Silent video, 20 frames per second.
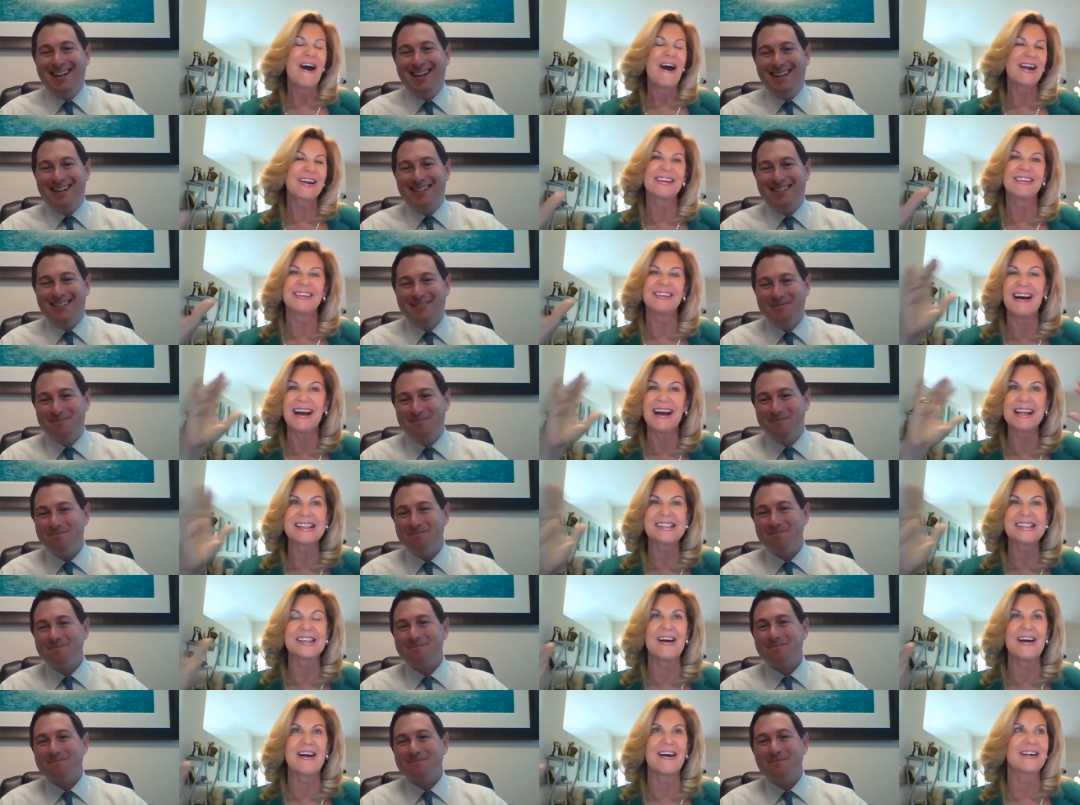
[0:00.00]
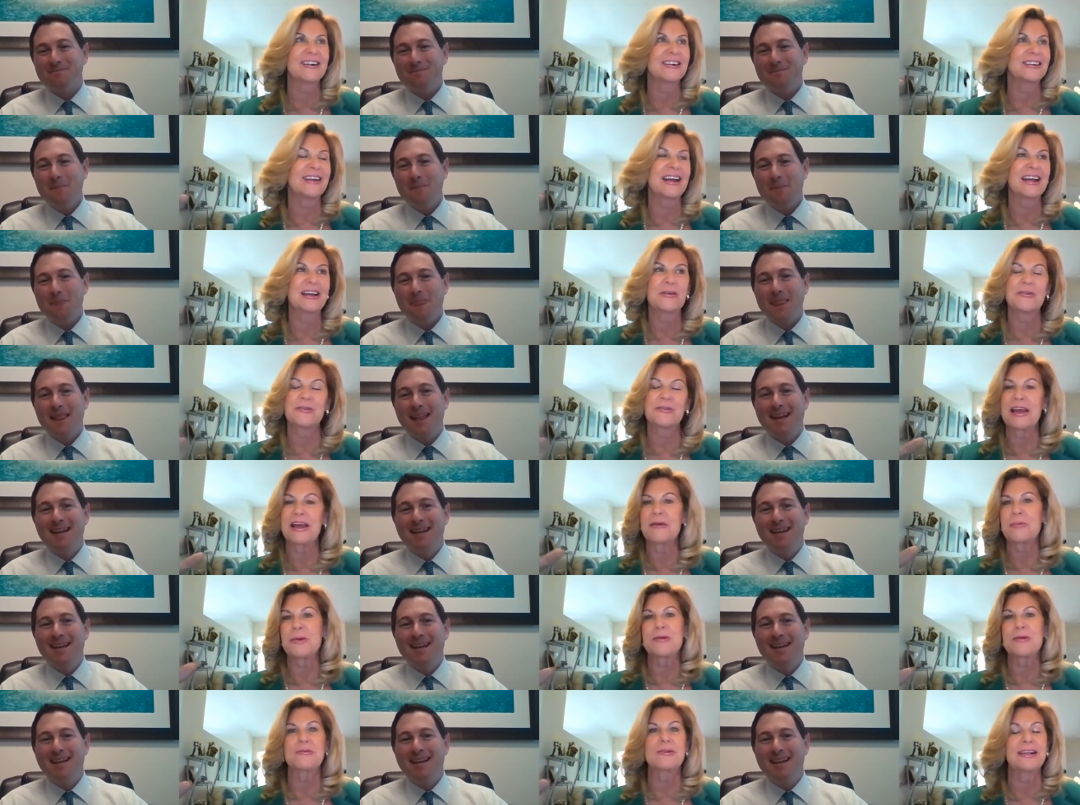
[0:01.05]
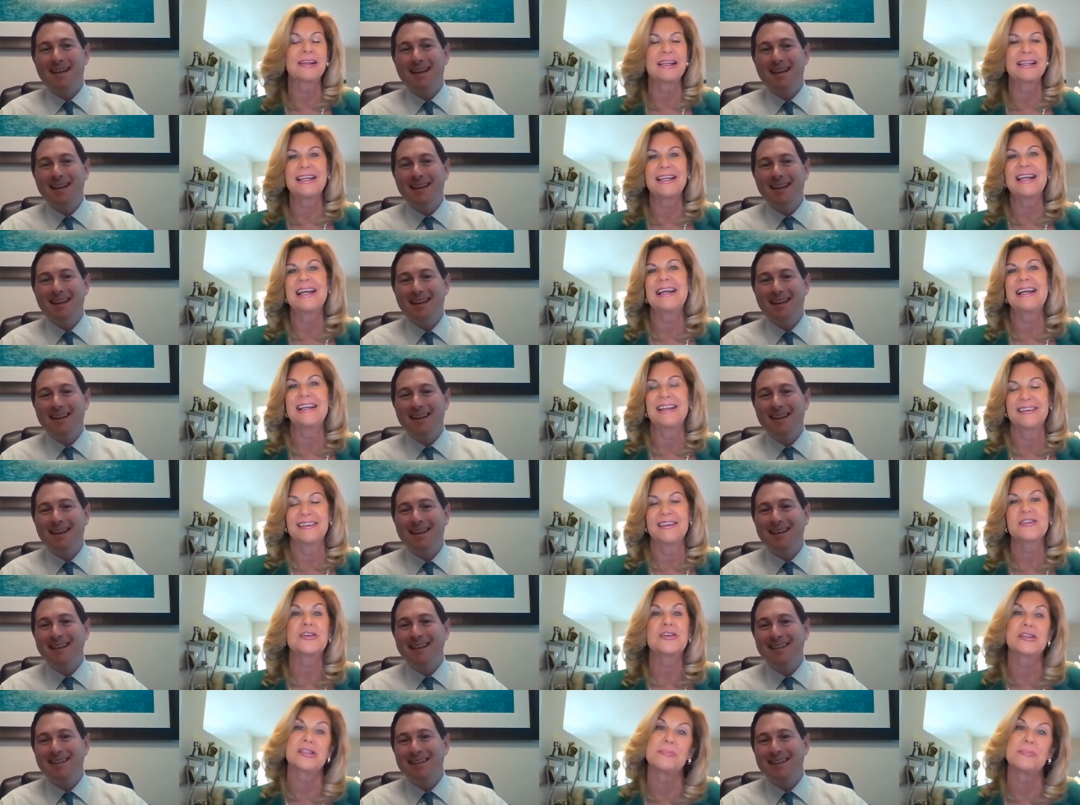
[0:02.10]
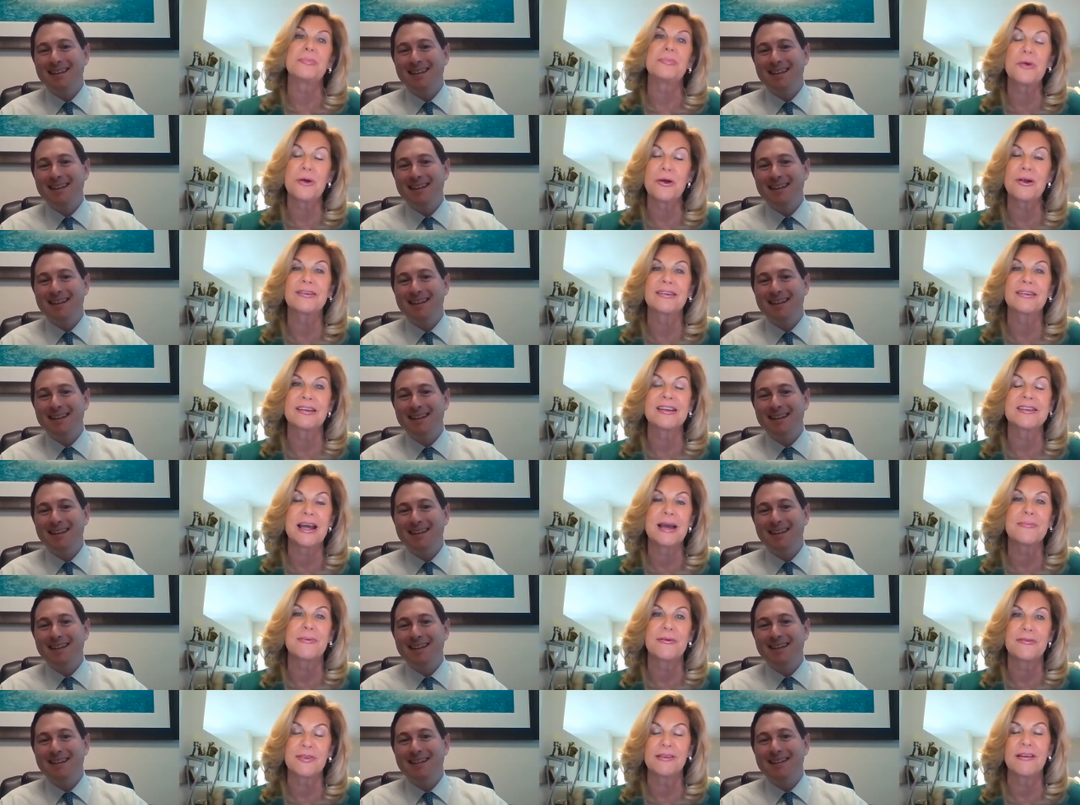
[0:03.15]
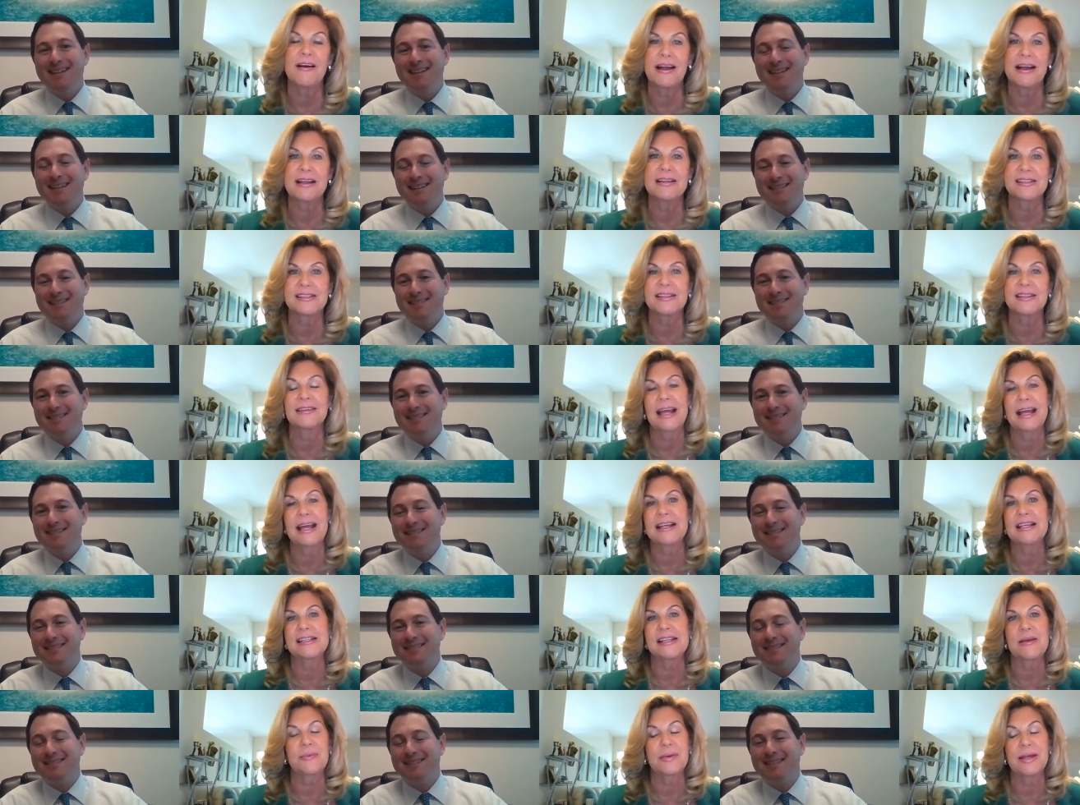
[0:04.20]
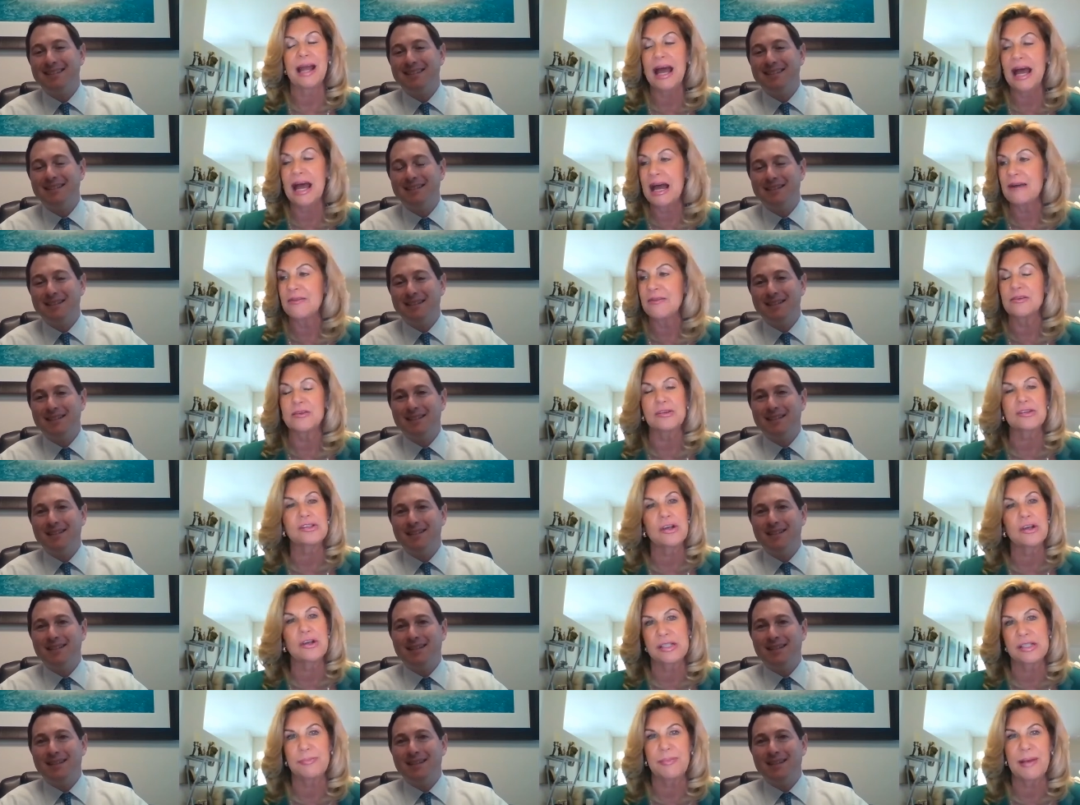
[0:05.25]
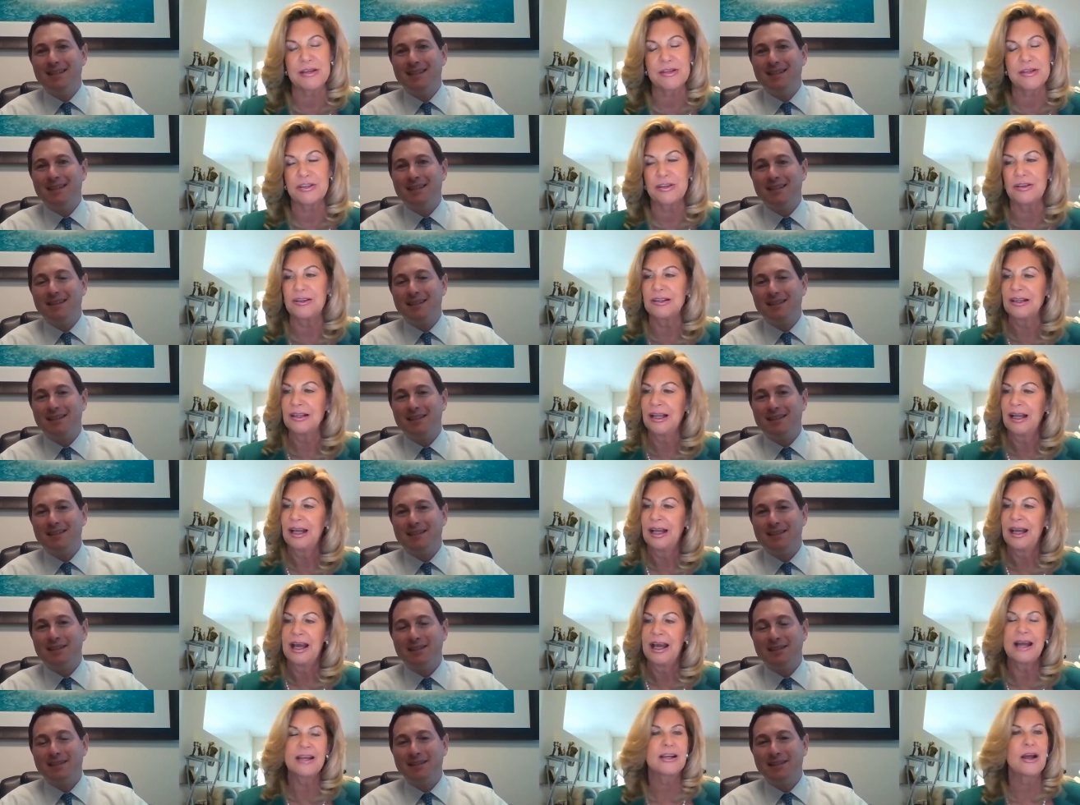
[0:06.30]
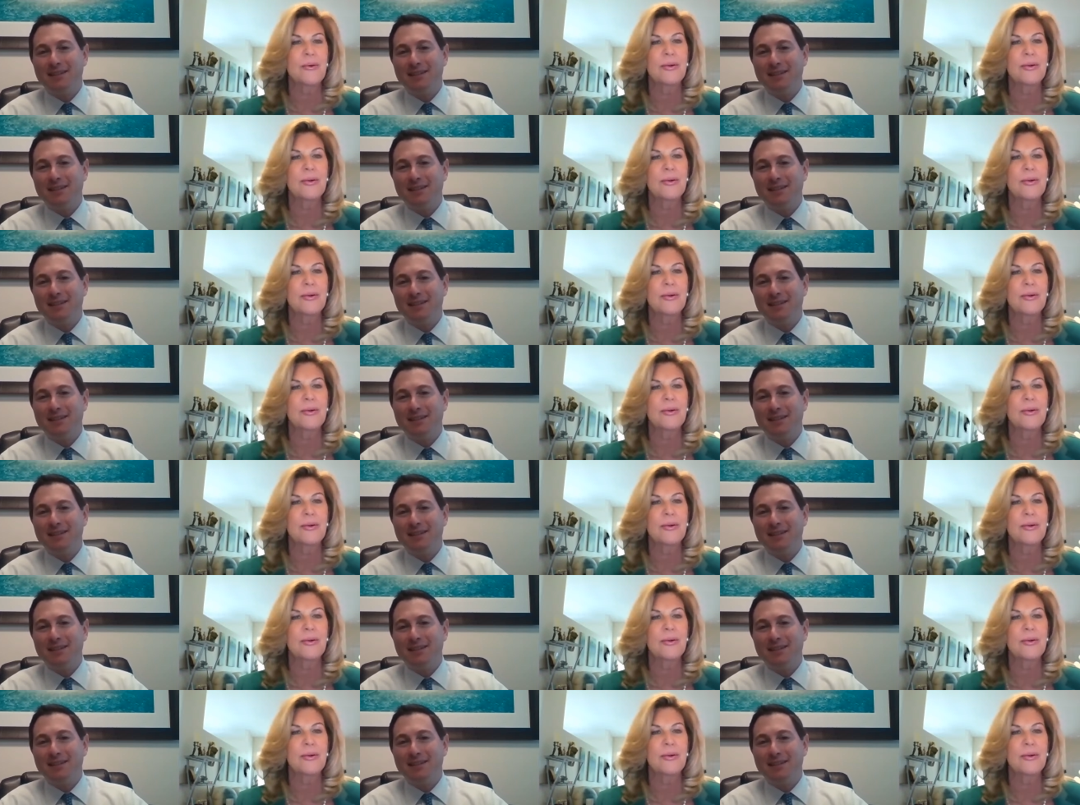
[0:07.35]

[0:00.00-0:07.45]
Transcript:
Speaker 1: our clients are like they. We really need to support the type of clients, ladies that we have that are so special and